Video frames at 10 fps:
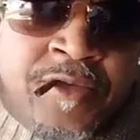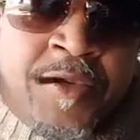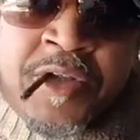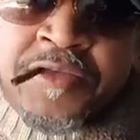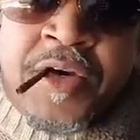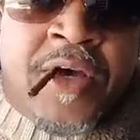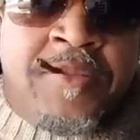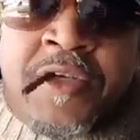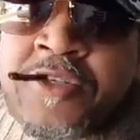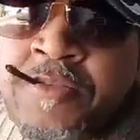motherfucker I've
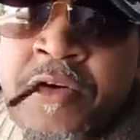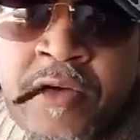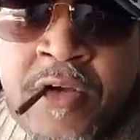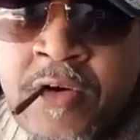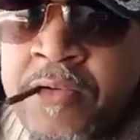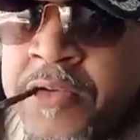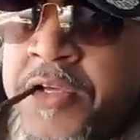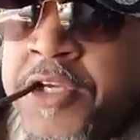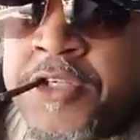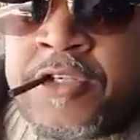been smoking on
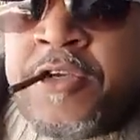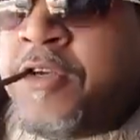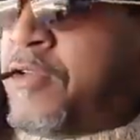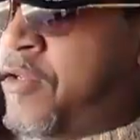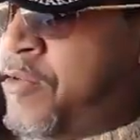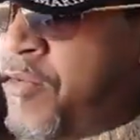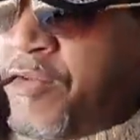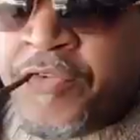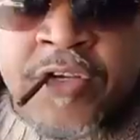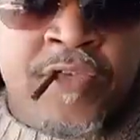this
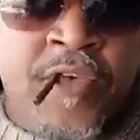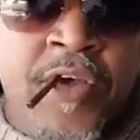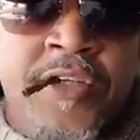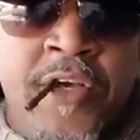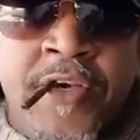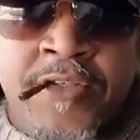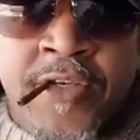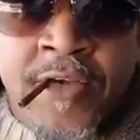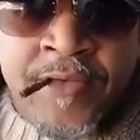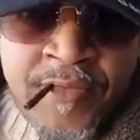motherfucker's
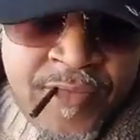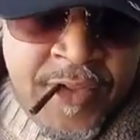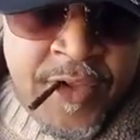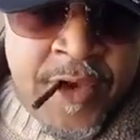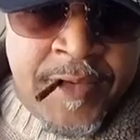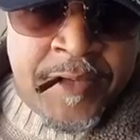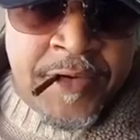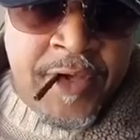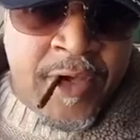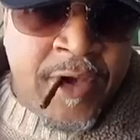fantastic. Got my
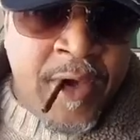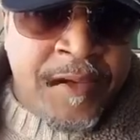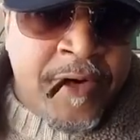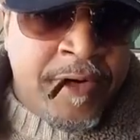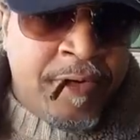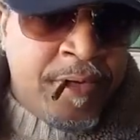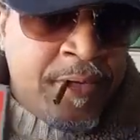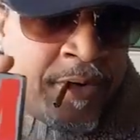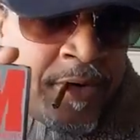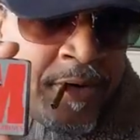Marine cap on,
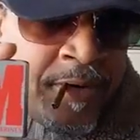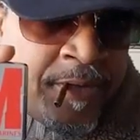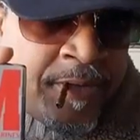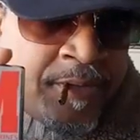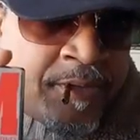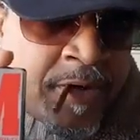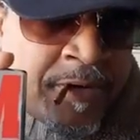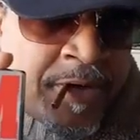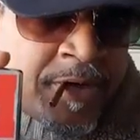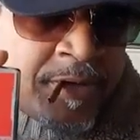
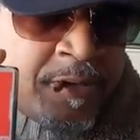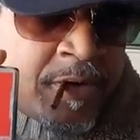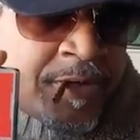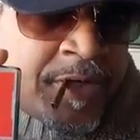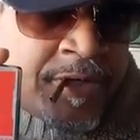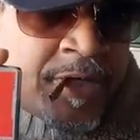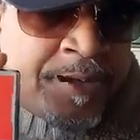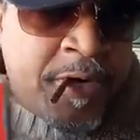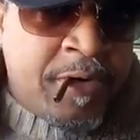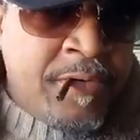Marine
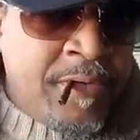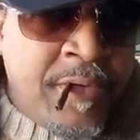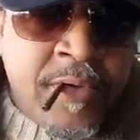Zippo.